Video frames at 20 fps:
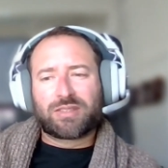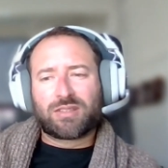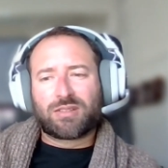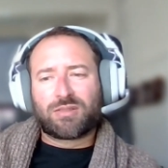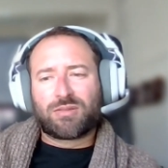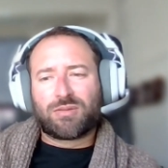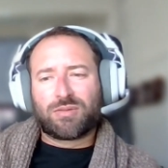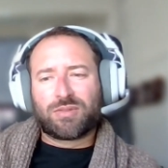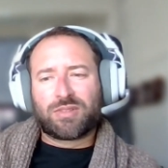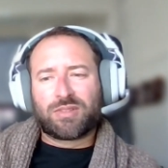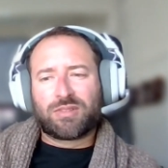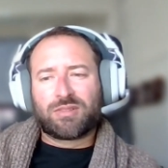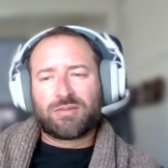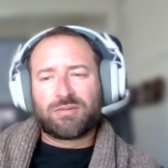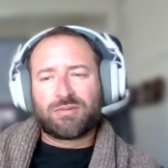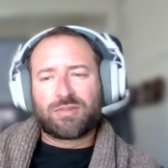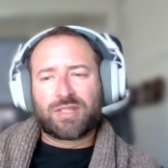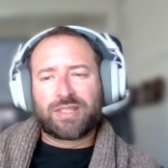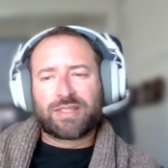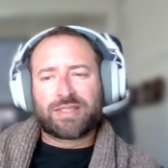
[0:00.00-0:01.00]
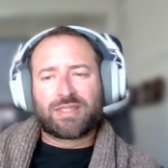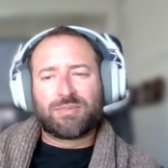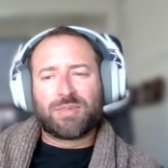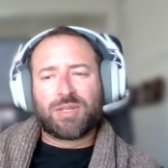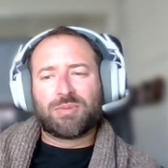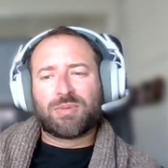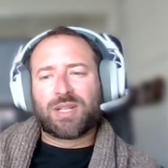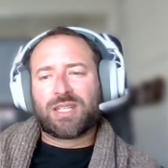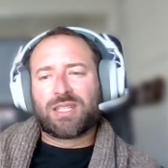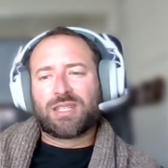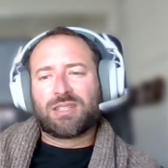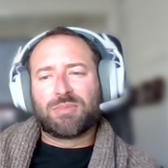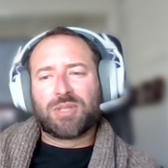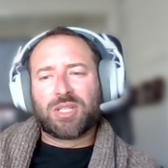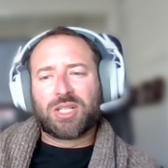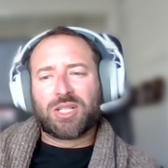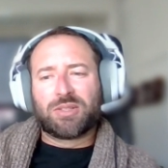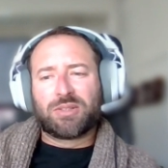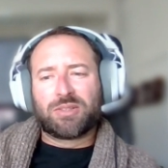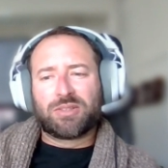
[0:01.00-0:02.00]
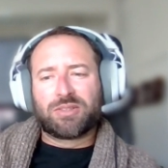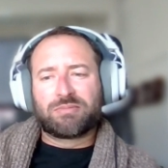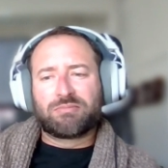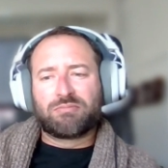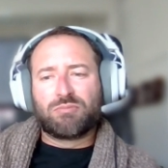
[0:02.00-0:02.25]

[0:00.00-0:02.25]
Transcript: The golden is to be right in the middle and